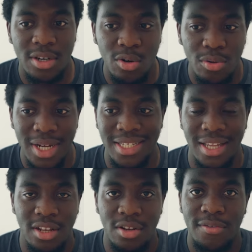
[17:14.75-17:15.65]
it always
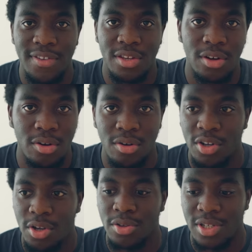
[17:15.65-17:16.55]
like Louis Vuitton
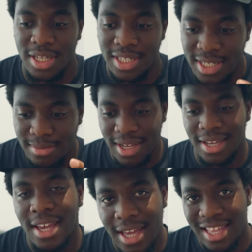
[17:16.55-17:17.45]
or Gucci, it seems
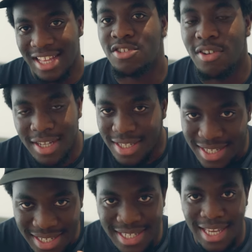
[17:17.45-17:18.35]
like they're trying to
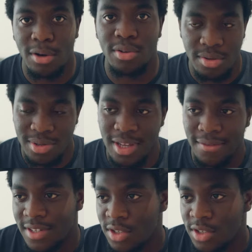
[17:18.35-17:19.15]
sell you stuff.